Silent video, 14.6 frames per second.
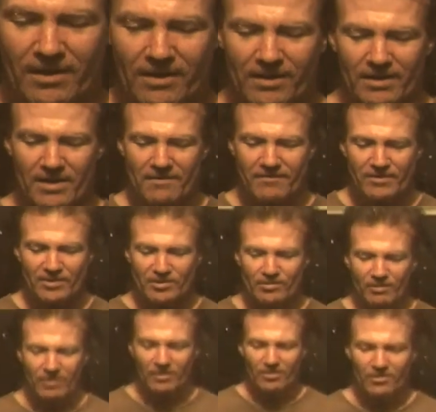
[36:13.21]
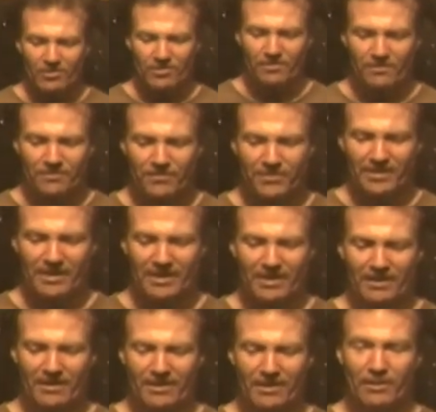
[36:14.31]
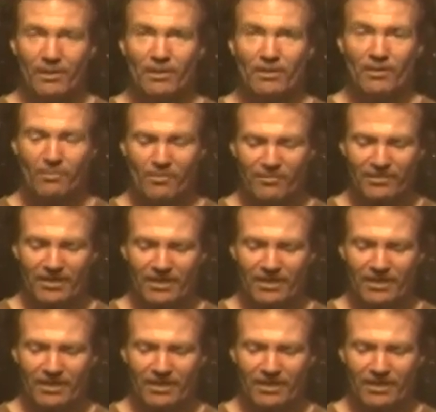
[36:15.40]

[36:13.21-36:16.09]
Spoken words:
can even show it too. It's almost like